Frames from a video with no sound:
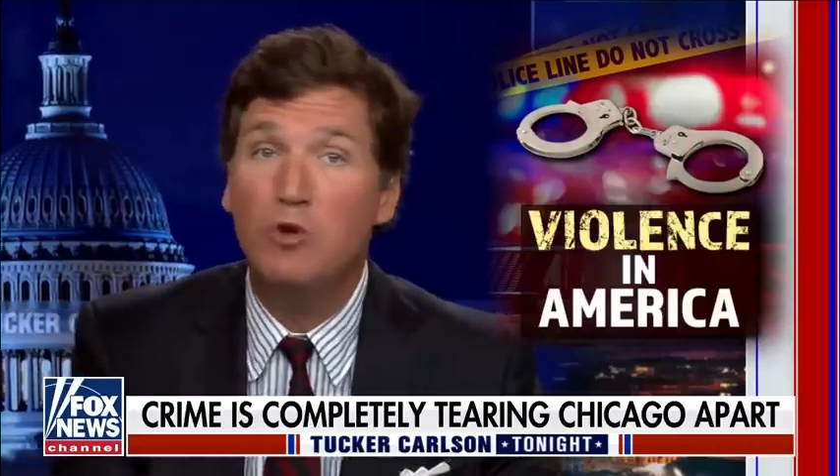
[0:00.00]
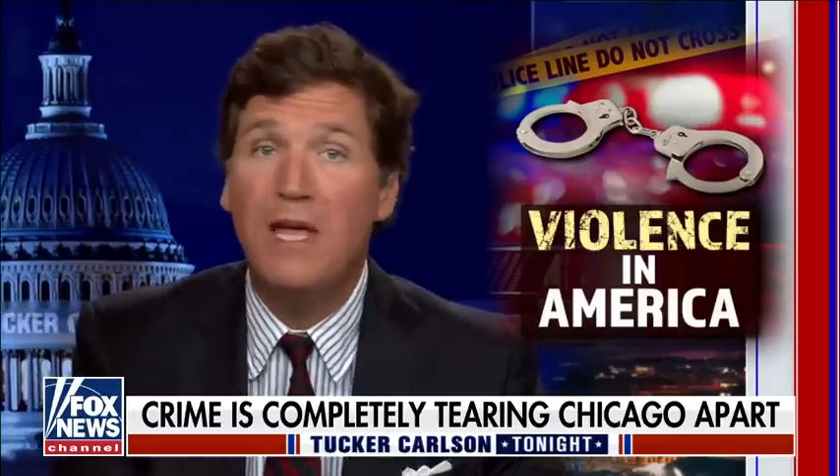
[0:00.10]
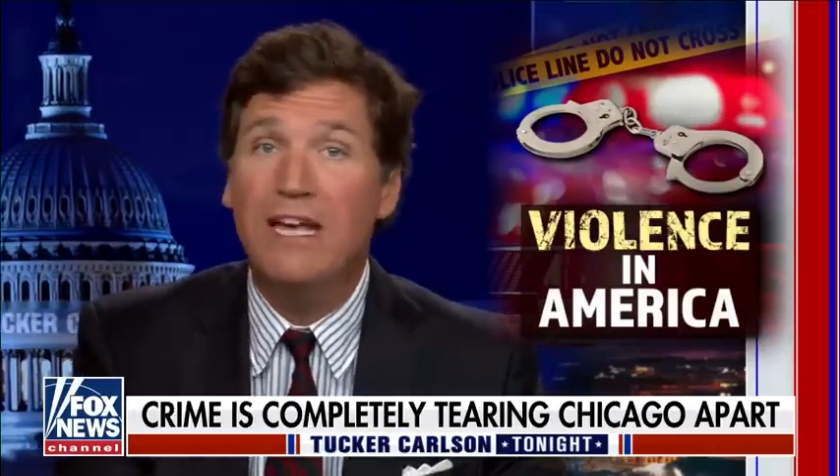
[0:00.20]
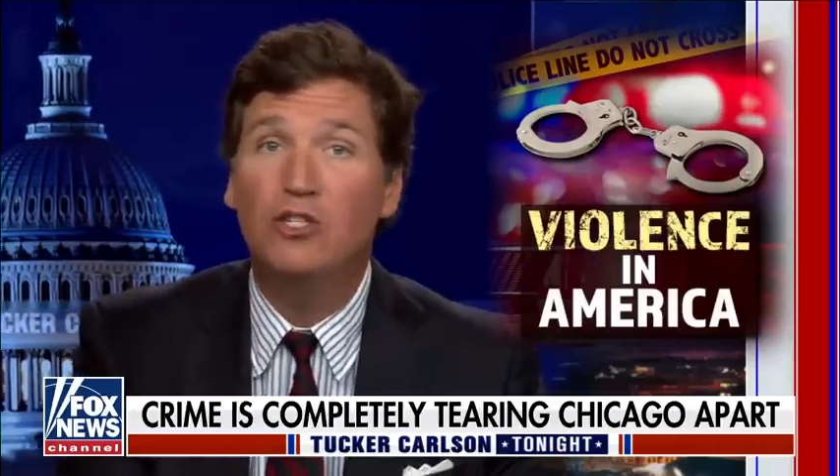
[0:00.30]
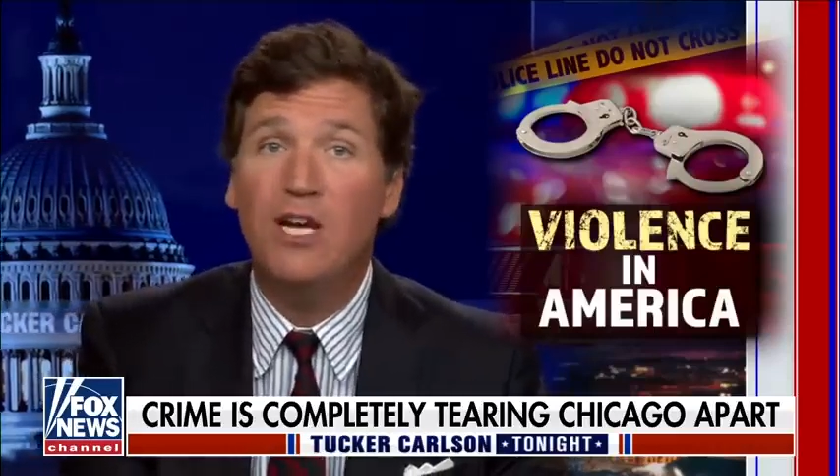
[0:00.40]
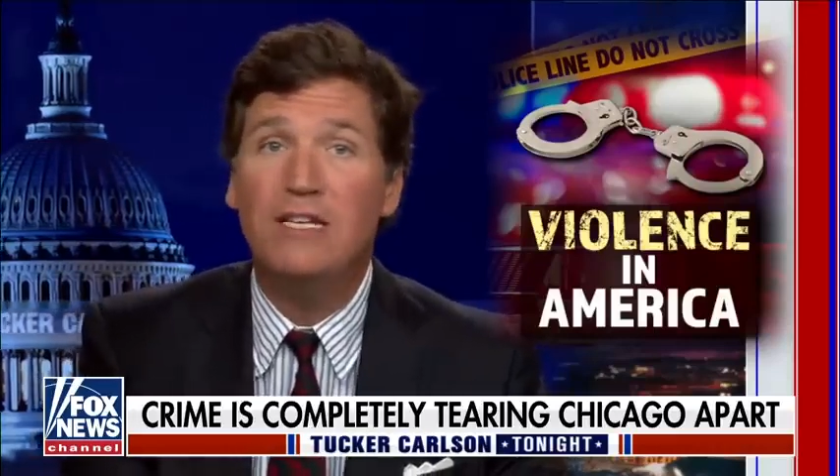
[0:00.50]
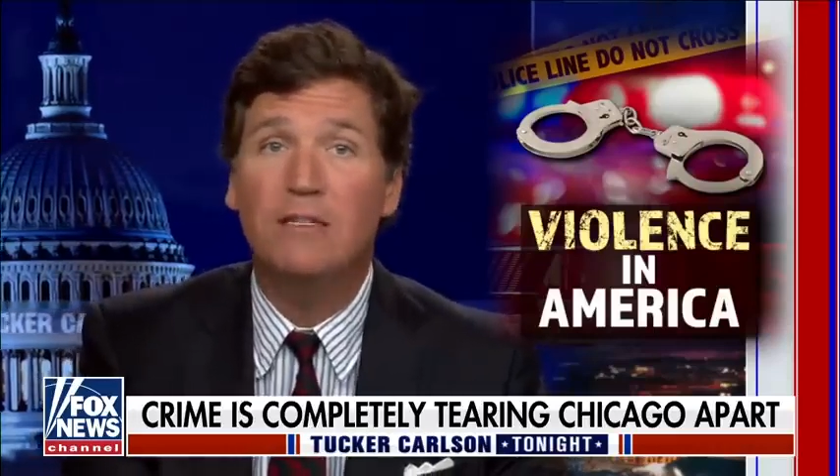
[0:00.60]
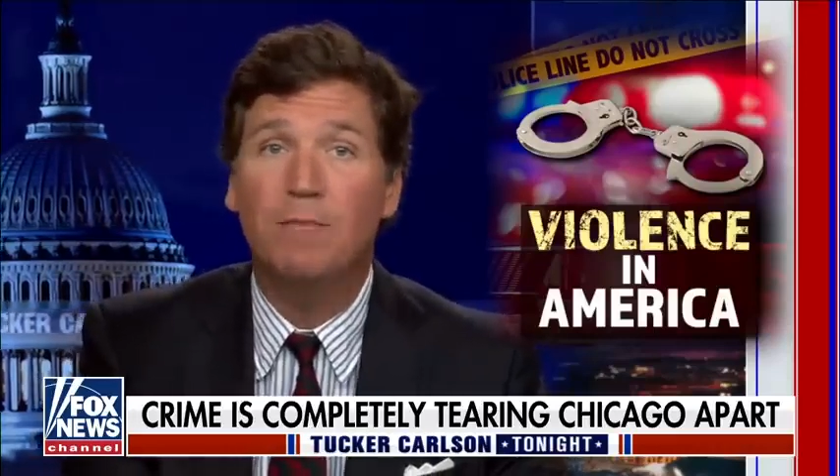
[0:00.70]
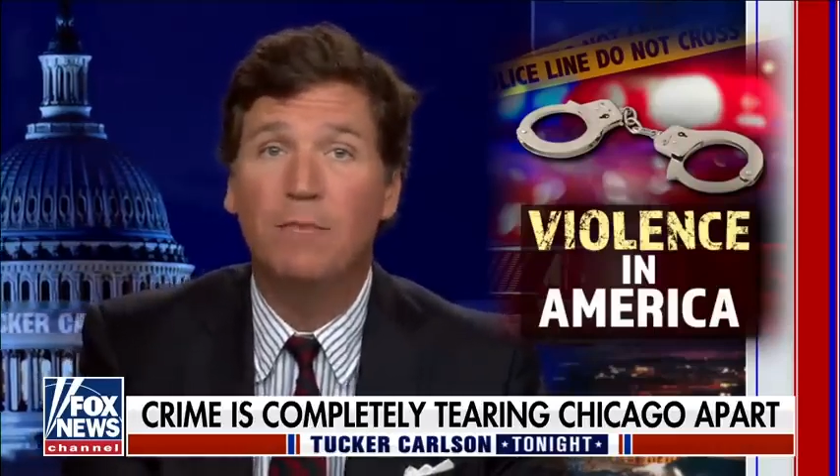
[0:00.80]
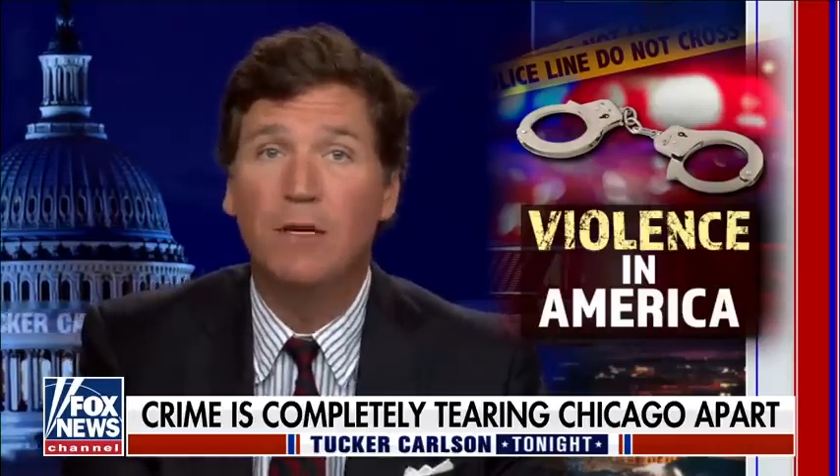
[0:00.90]
You can't
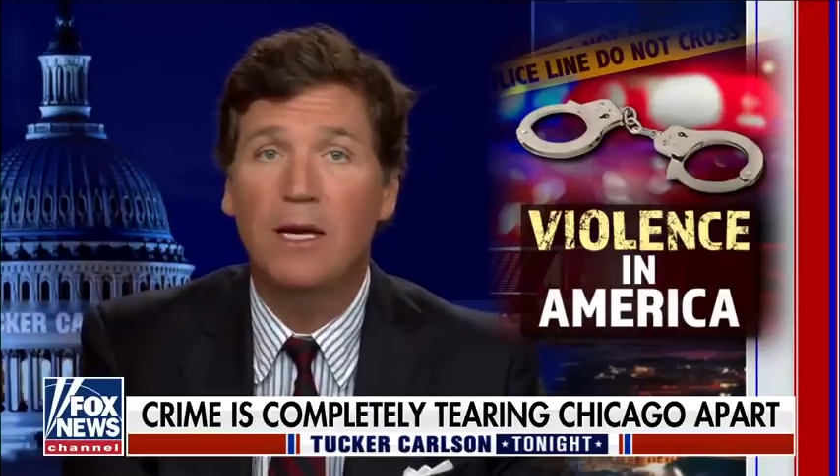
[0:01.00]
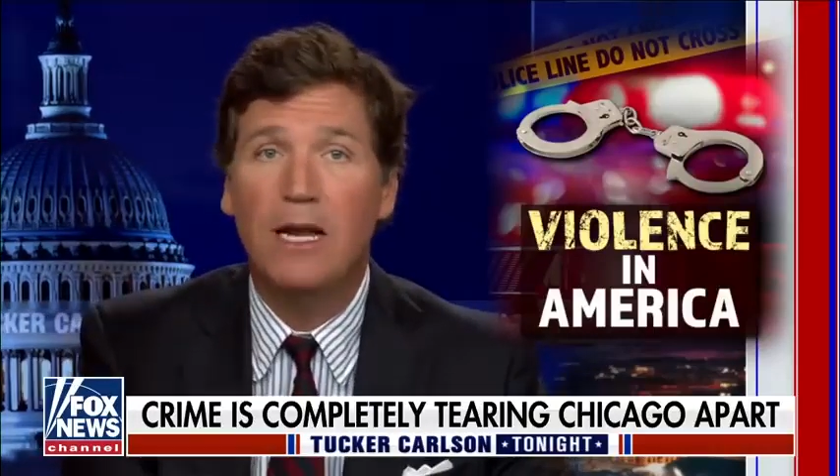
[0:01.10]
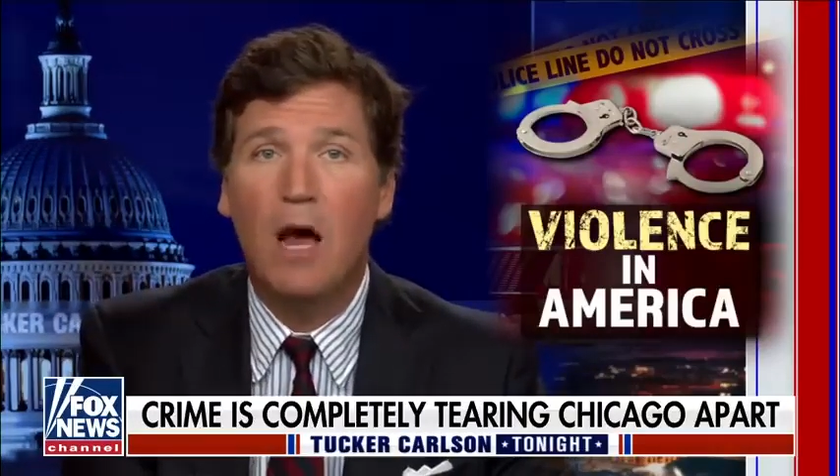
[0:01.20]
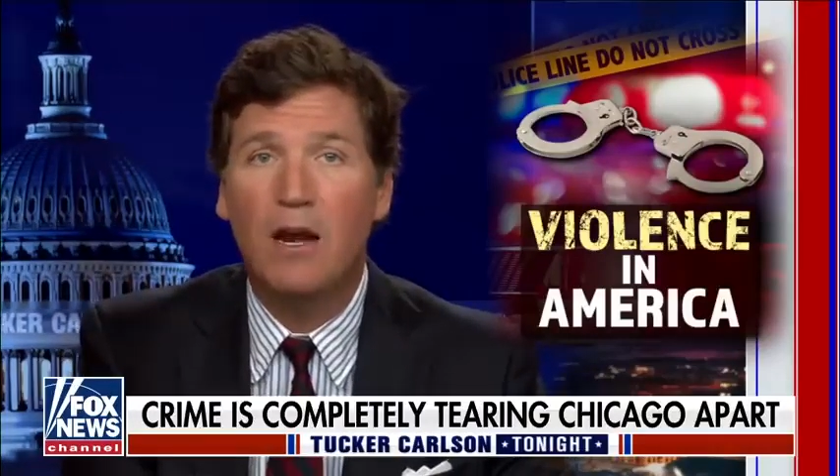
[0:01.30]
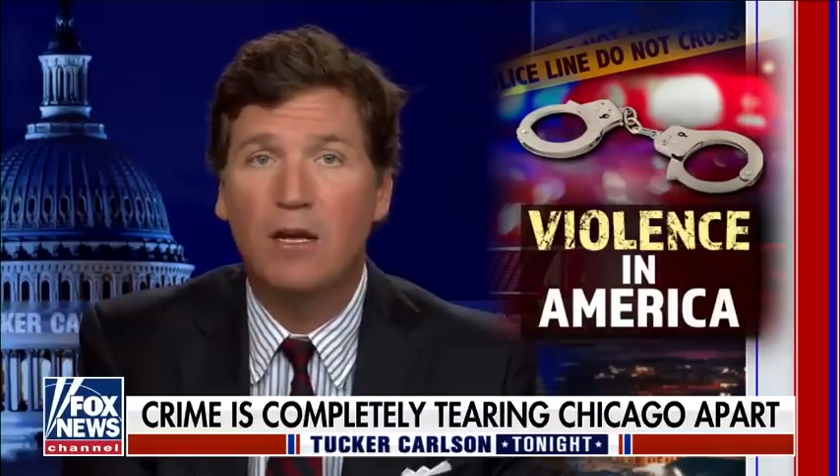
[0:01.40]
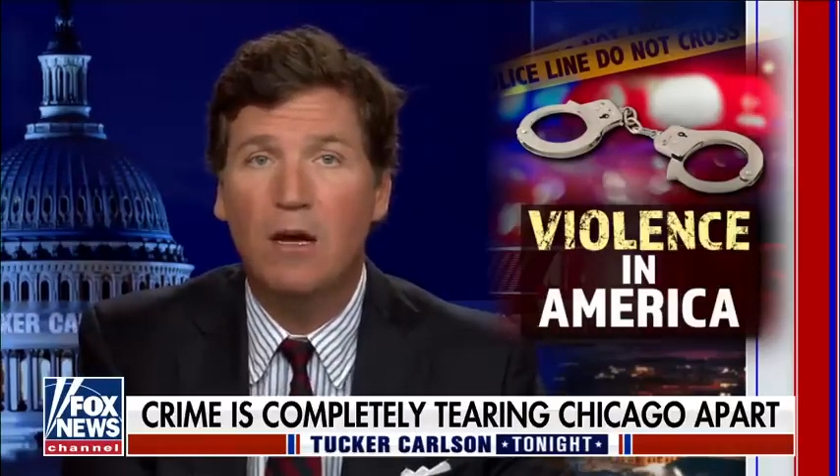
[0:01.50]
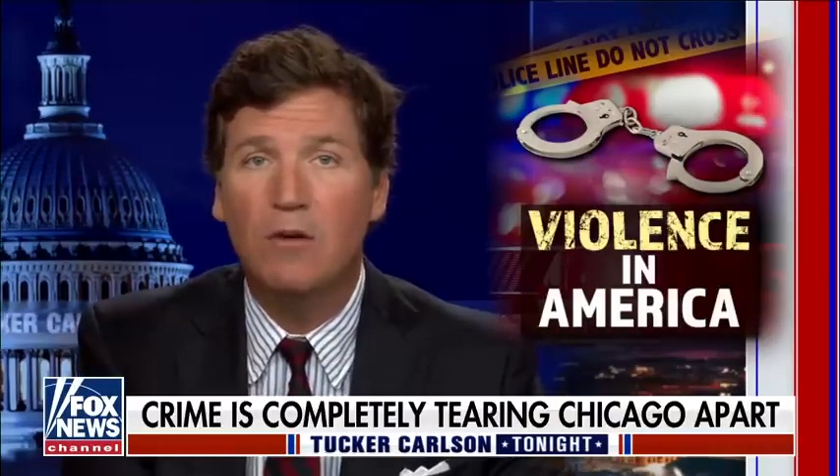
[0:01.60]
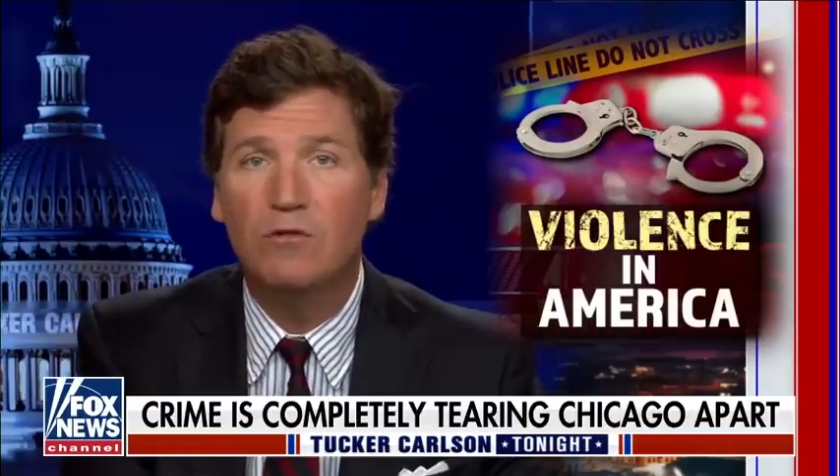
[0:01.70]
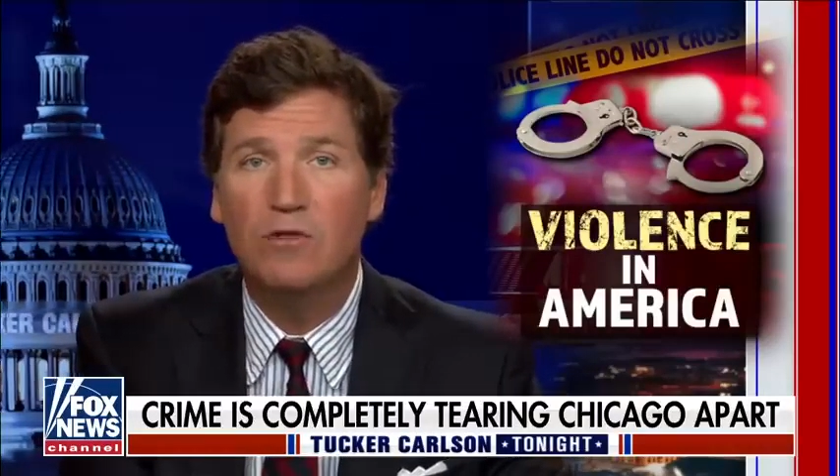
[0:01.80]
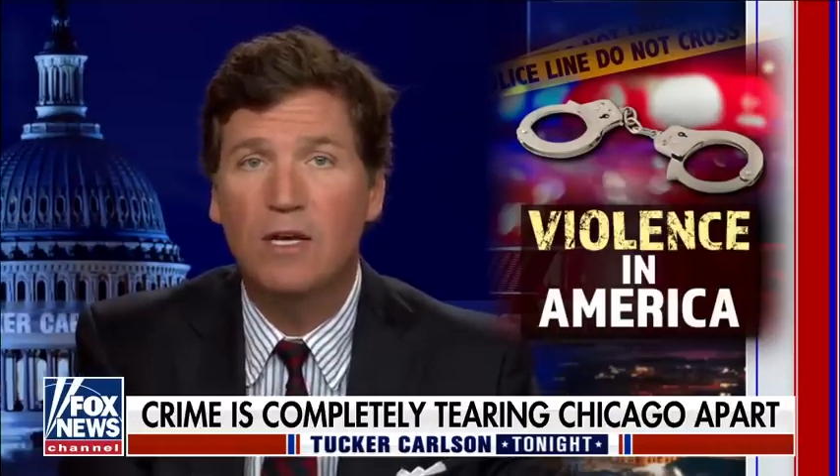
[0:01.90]
chase him. And on it
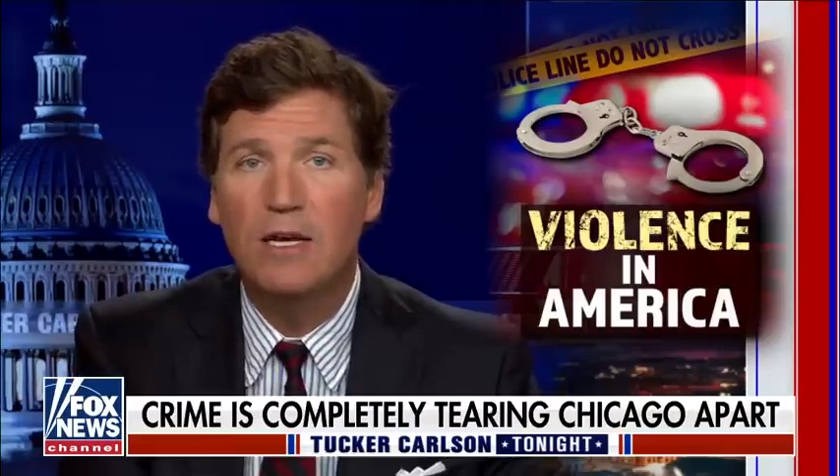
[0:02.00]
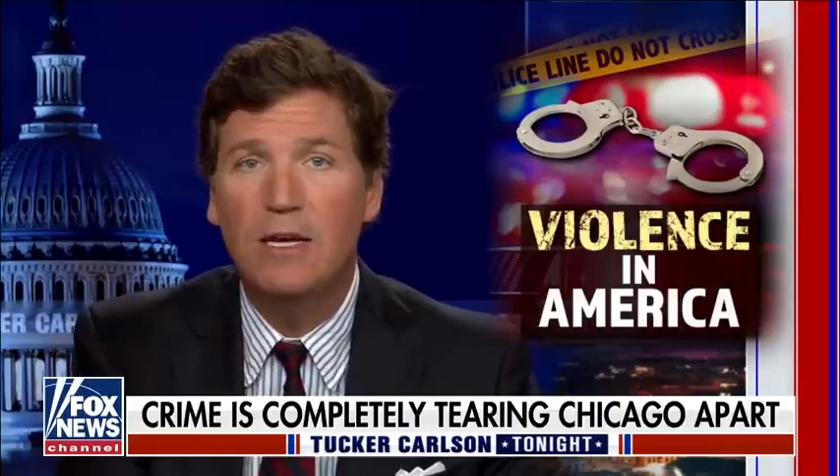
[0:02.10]
goes.